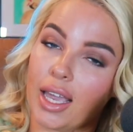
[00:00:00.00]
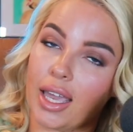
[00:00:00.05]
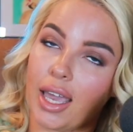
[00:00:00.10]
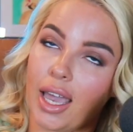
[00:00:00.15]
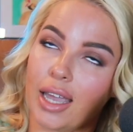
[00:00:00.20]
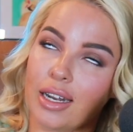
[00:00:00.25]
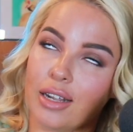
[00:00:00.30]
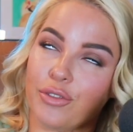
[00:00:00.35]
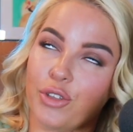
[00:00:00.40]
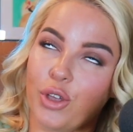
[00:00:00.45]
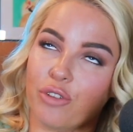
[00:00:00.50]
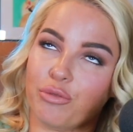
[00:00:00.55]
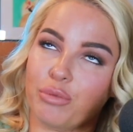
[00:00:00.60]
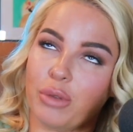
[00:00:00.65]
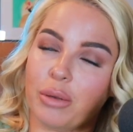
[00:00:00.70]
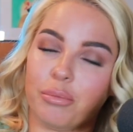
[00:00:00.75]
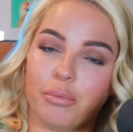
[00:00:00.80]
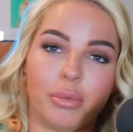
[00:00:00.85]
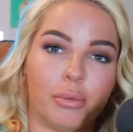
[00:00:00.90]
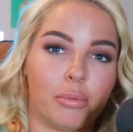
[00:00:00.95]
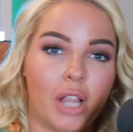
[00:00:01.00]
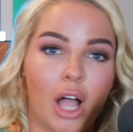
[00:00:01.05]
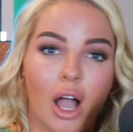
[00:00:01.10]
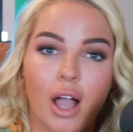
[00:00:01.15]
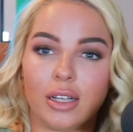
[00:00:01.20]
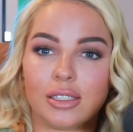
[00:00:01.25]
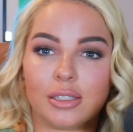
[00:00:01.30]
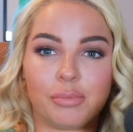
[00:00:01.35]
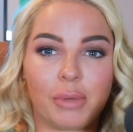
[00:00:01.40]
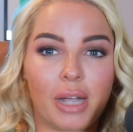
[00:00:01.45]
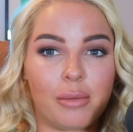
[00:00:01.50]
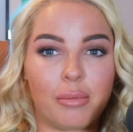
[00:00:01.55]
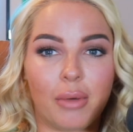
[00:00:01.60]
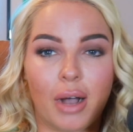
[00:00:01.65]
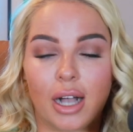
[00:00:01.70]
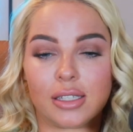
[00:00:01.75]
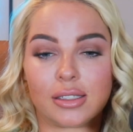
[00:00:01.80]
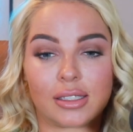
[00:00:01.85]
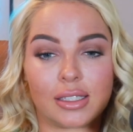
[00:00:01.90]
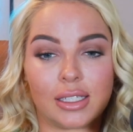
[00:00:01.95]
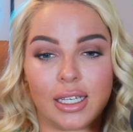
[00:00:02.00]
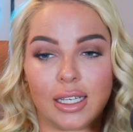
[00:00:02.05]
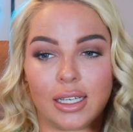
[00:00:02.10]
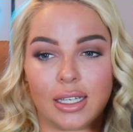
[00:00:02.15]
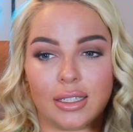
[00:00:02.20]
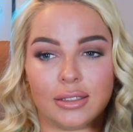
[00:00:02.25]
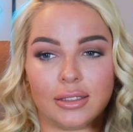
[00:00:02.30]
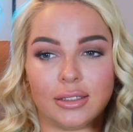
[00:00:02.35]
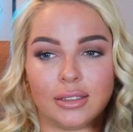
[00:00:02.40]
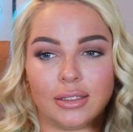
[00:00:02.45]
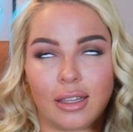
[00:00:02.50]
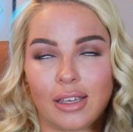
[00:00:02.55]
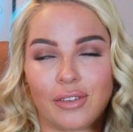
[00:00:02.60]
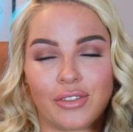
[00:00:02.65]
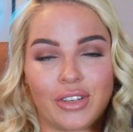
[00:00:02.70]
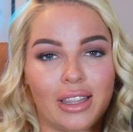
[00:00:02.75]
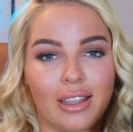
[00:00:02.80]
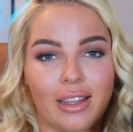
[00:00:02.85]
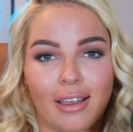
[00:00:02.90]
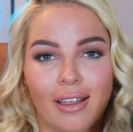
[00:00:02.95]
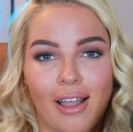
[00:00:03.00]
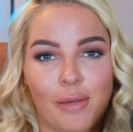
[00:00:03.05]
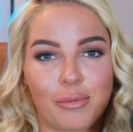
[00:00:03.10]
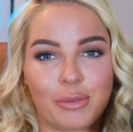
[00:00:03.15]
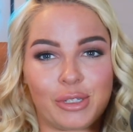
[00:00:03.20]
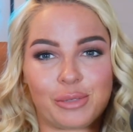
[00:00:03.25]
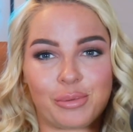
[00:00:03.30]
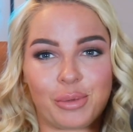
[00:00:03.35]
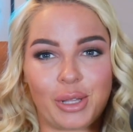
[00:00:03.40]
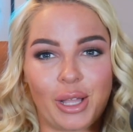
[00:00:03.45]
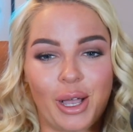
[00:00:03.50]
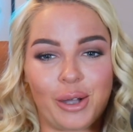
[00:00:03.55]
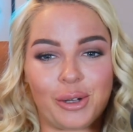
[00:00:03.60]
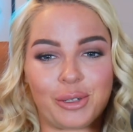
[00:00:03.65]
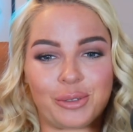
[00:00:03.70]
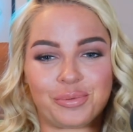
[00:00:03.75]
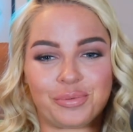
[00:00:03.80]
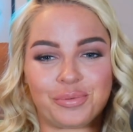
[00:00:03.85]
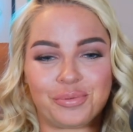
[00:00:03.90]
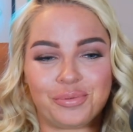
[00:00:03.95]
Again, if you have been blocked by Boss Lee, leave it in the comments below.